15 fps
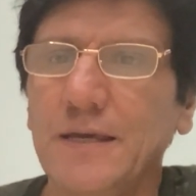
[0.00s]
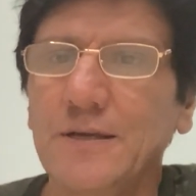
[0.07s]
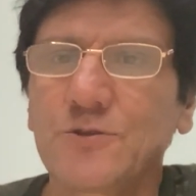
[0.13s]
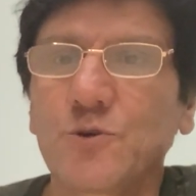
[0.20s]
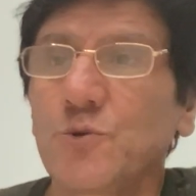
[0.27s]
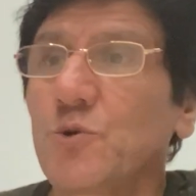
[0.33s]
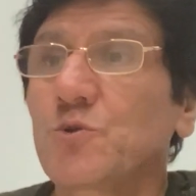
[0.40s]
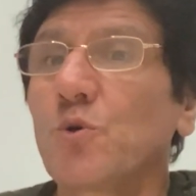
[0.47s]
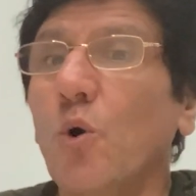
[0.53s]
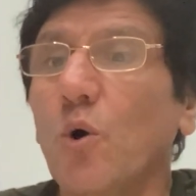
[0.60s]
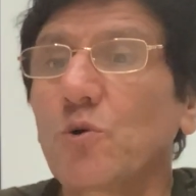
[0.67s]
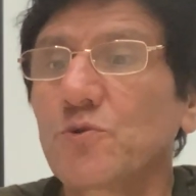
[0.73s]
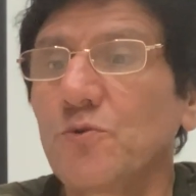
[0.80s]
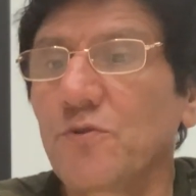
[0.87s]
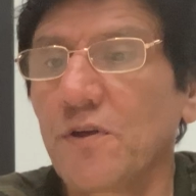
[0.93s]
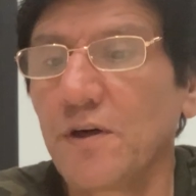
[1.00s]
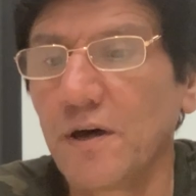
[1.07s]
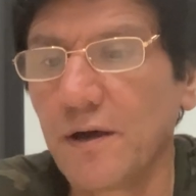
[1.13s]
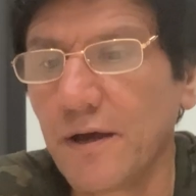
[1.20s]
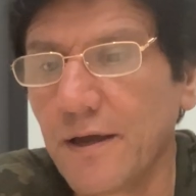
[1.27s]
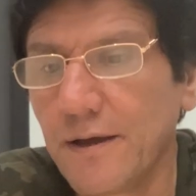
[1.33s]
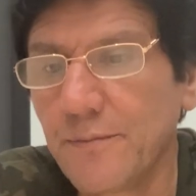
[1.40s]
So you talk to
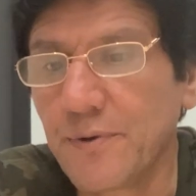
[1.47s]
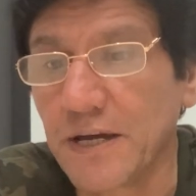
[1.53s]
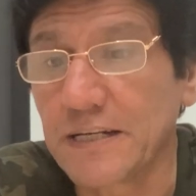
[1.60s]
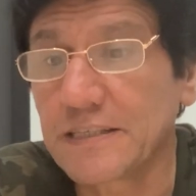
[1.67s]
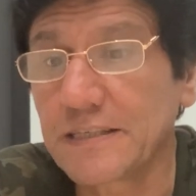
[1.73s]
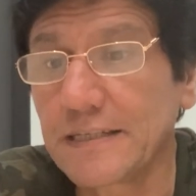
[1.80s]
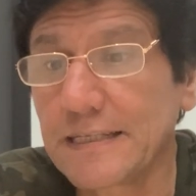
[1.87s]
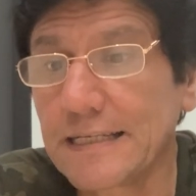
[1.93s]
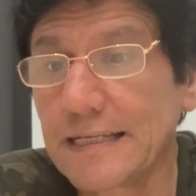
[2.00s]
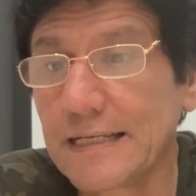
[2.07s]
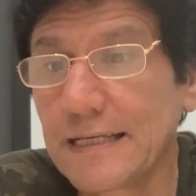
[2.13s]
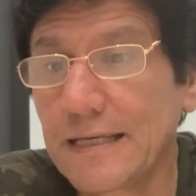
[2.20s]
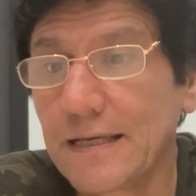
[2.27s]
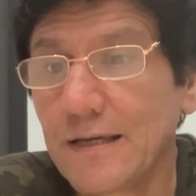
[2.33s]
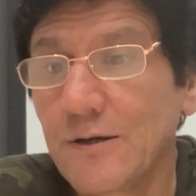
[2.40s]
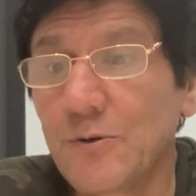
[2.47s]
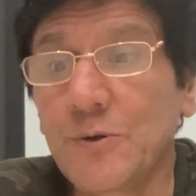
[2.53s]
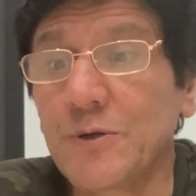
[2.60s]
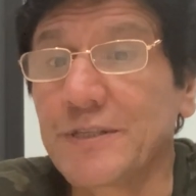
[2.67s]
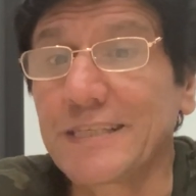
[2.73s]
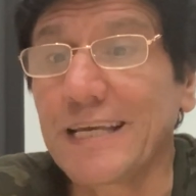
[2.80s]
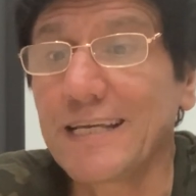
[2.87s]
the person who
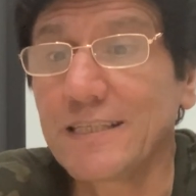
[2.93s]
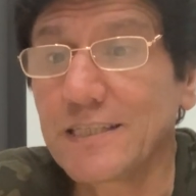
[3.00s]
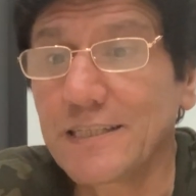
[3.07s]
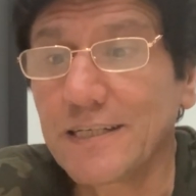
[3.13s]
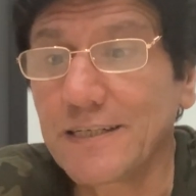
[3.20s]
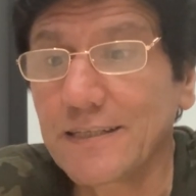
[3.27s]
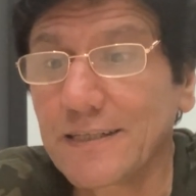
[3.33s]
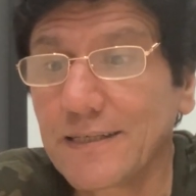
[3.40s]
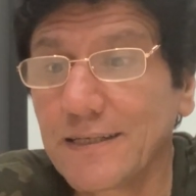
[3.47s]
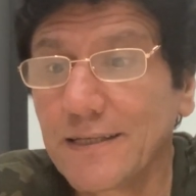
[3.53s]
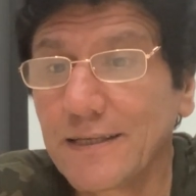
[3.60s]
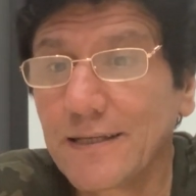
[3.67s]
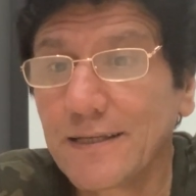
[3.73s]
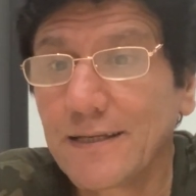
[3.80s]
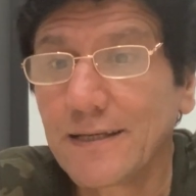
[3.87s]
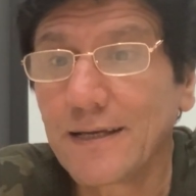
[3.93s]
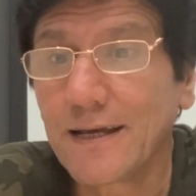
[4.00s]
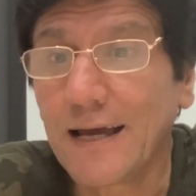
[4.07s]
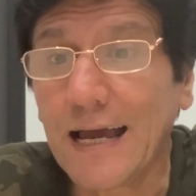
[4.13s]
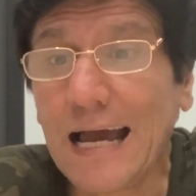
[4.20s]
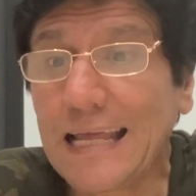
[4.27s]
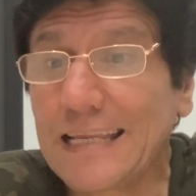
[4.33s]
is injured
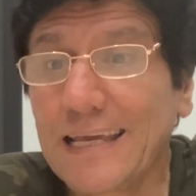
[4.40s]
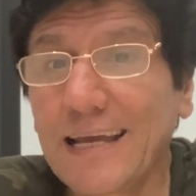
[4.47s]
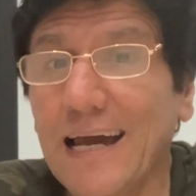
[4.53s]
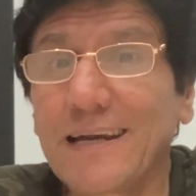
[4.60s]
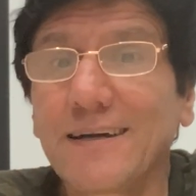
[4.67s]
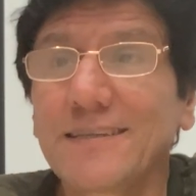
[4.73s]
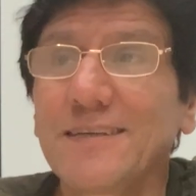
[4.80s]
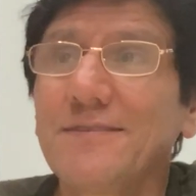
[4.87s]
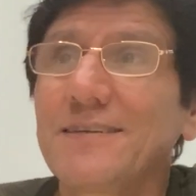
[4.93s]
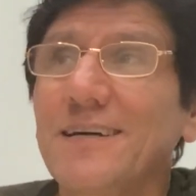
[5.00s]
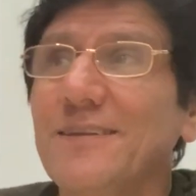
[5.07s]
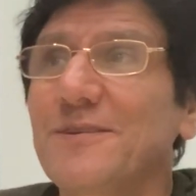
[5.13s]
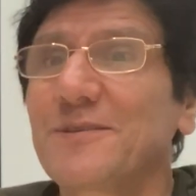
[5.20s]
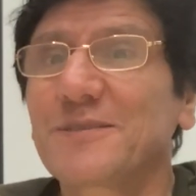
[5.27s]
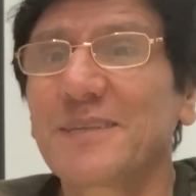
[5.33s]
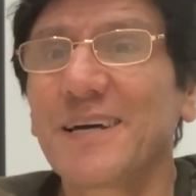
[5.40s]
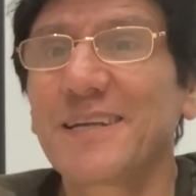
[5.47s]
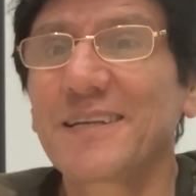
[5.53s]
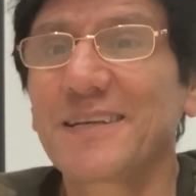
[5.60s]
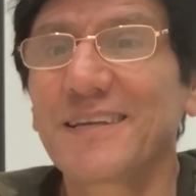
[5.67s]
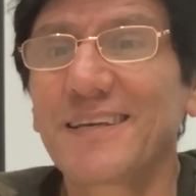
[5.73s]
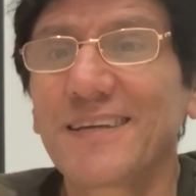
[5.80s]
and he cannot even
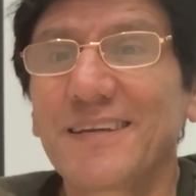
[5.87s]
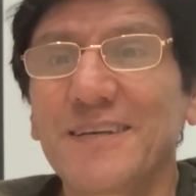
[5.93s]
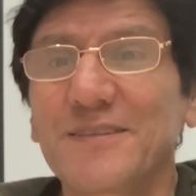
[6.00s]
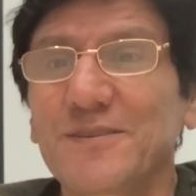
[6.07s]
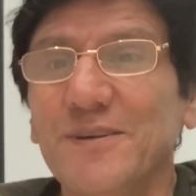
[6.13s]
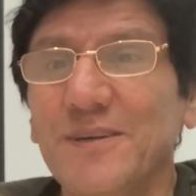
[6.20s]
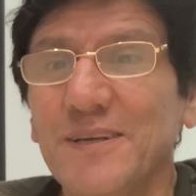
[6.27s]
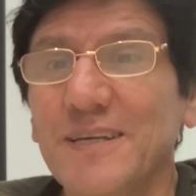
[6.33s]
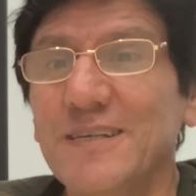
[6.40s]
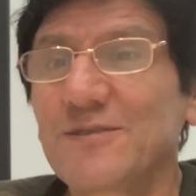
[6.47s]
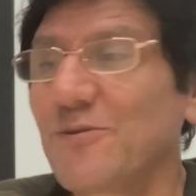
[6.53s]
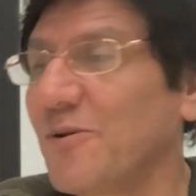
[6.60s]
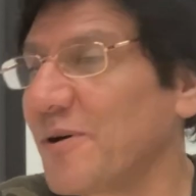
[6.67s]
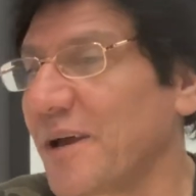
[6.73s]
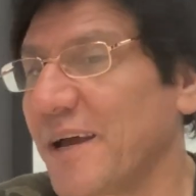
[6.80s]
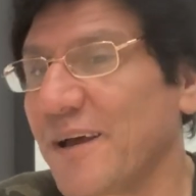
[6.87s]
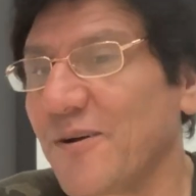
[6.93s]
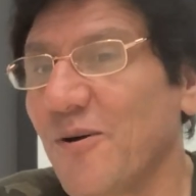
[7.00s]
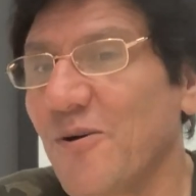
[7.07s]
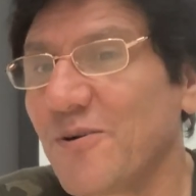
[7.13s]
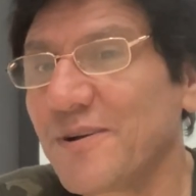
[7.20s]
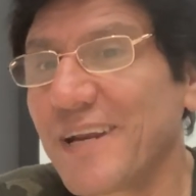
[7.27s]
understand his or her
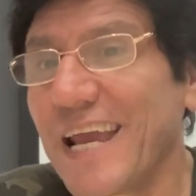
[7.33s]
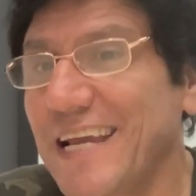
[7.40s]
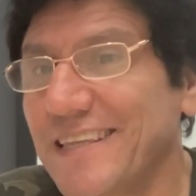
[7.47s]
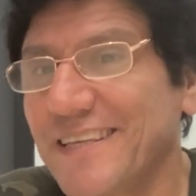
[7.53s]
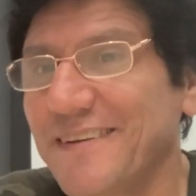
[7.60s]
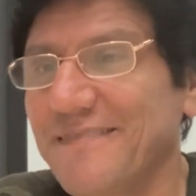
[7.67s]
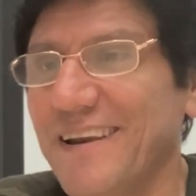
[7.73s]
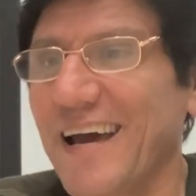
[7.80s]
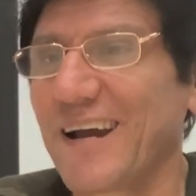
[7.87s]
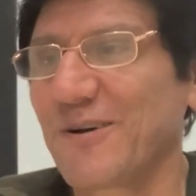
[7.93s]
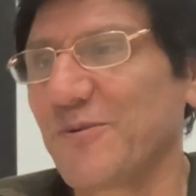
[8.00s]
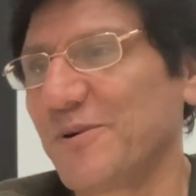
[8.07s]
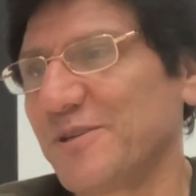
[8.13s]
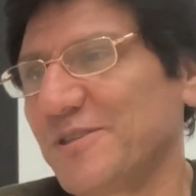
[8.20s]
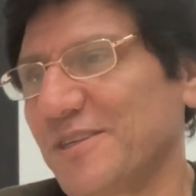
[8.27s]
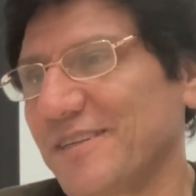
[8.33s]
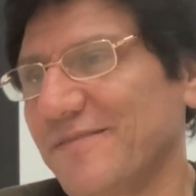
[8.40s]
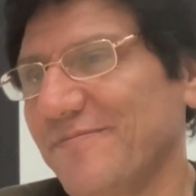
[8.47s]
own native language.